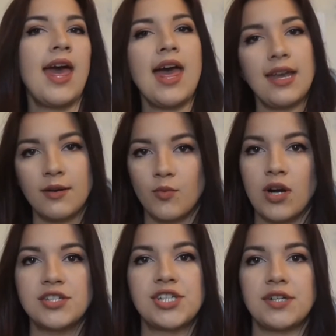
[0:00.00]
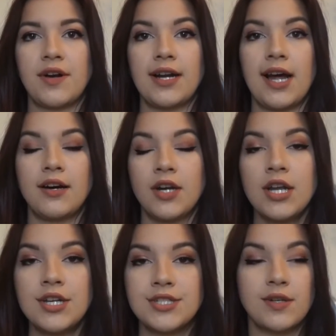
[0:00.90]
and it washed it right out
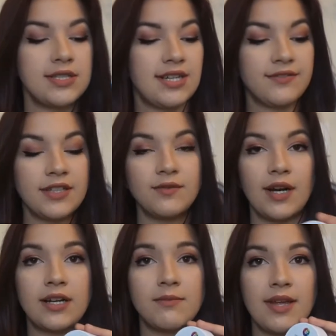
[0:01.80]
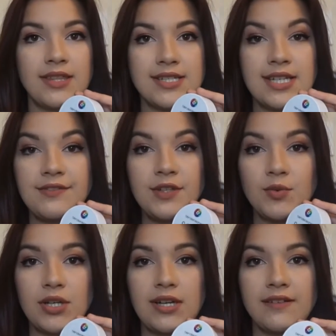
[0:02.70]
so I definitely recommend this if you
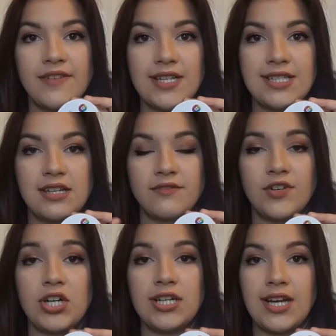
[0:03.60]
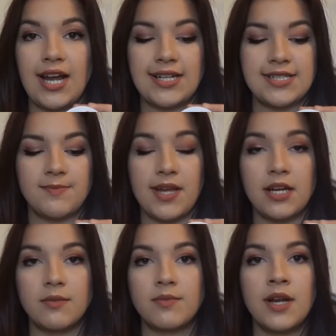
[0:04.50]
want to invest in a very nice
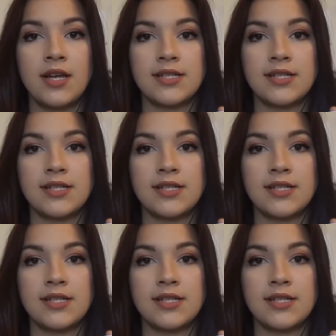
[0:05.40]
makeup